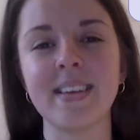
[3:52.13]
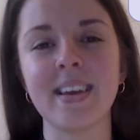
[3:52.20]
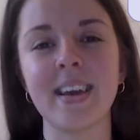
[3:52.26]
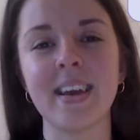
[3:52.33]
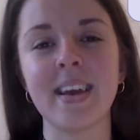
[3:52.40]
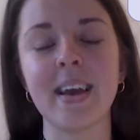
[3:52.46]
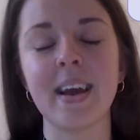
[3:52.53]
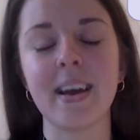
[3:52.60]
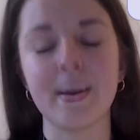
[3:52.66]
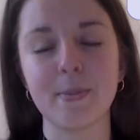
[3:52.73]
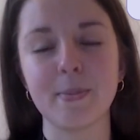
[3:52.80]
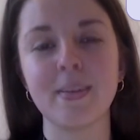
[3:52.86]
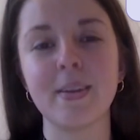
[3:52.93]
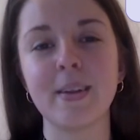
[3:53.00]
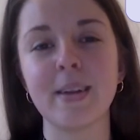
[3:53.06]
an
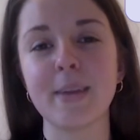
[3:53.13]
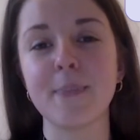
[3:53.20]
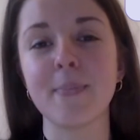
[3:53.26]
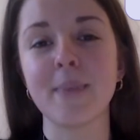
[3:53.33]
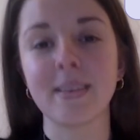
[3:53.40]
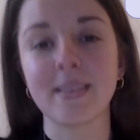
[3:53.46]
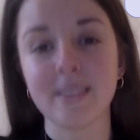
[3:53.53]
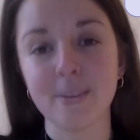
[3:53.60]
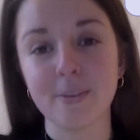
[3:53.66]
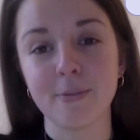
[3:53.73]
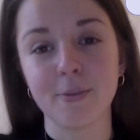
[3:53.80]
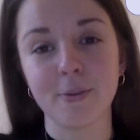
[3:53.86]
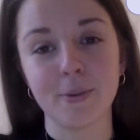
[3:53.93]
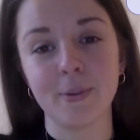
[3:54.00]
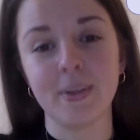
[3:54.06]
absolutely massive
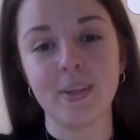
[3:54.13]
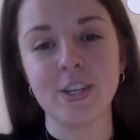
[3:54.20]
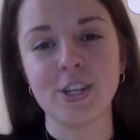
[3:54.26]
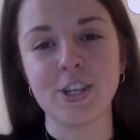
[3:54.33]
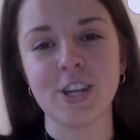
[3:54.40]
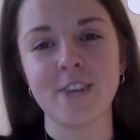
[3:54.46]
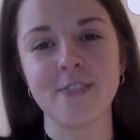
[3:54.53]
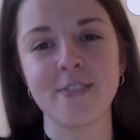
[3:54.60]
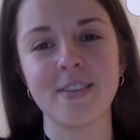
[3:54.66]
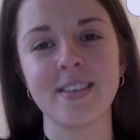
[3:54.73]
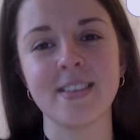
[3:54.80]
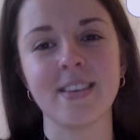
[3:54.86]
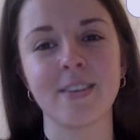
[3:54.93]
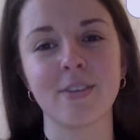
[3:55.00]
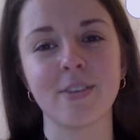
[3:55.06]
role in
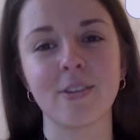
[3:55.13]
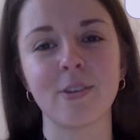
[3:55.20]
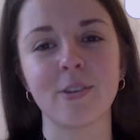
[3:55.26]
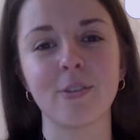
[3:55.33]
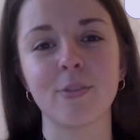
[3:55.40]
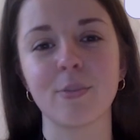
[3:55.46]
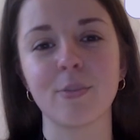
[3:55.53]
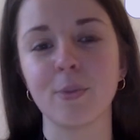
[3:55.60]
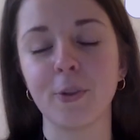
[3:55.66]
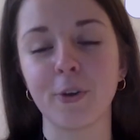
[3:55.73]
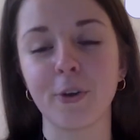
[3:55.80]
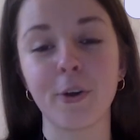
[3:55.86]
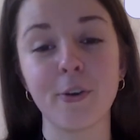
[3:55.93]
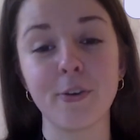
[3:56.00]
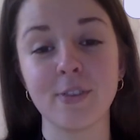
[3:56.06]
generating results from all the
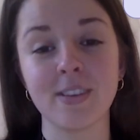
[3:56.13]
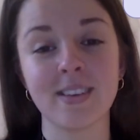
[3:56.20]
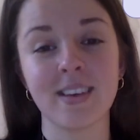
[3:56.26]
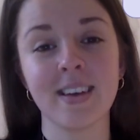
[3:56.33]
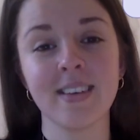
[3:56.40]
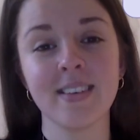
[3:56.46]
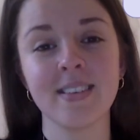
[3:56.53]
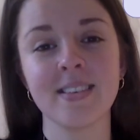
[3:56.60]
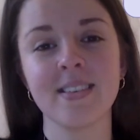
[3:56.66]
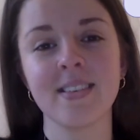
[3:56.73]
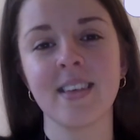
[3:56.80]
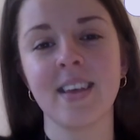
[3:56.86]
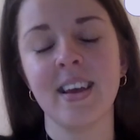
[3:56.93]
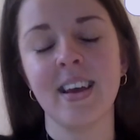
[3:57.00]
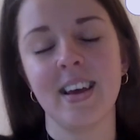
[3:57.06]
COVID tests
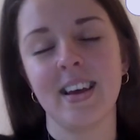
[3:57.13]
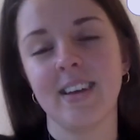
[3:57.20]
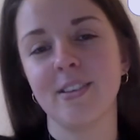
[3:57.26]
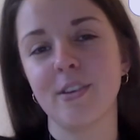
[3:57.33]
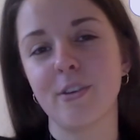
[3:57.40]
and,